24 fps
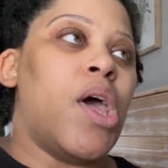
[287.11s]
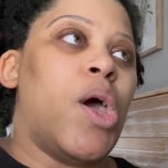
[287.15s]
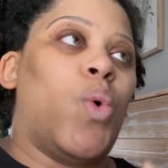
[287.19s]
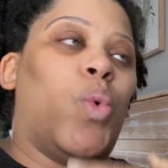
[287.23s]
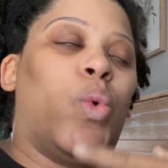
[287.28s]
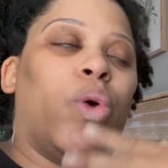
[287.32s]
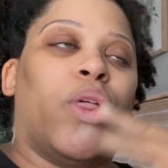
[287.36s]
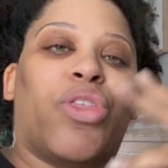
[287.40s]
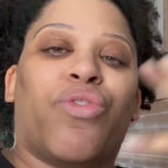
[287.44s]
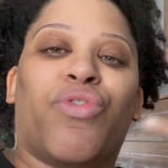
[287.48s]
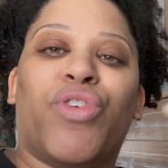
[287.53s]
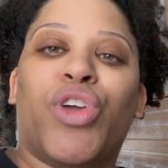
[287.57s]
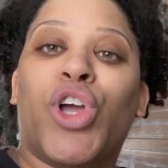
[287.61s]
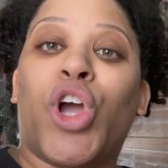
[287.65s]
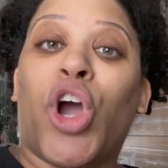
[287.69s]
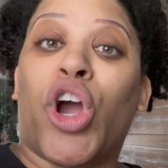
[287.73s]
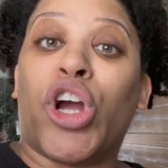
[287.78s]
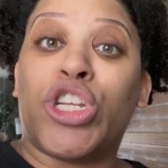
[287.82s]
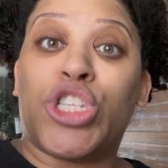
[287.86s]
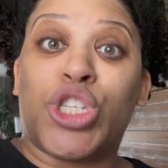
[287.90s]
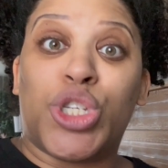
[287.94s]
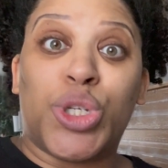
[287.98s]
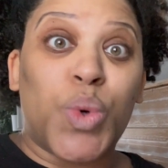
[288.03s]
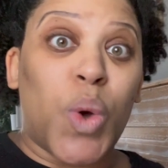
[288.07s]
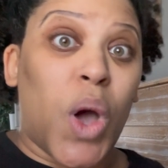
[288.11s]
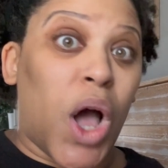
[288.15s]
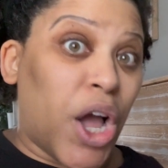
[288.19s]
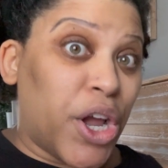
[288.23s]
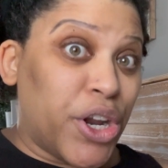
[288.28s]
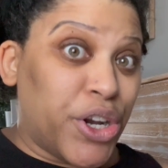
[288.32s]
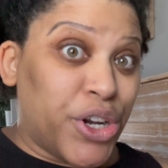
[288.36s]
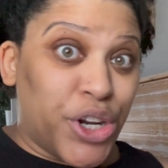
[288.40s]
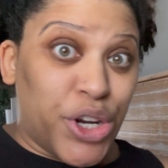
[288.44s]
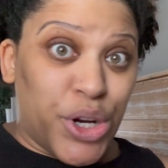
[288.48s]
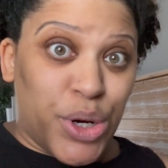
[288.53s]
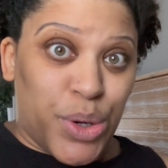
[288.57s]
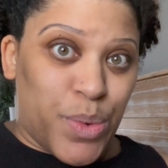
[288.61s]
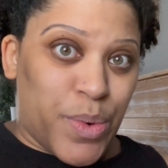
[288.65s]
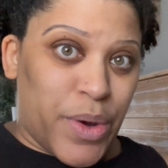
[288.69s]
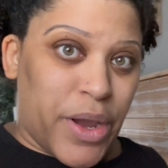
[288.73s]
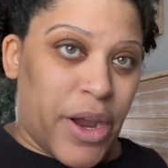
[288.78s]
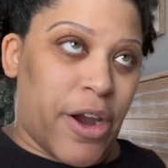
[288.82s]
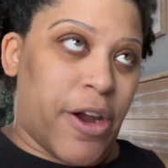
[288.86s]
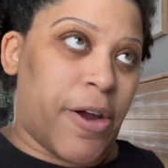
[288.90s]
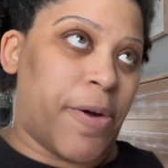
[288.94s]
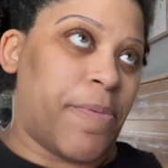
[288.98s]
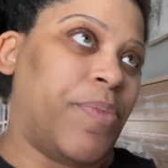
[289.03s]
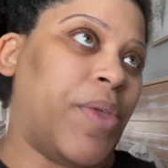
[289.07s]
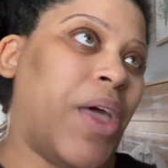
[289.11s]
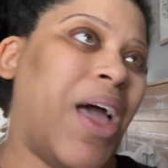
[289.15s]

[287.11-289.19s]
With regard to underwear,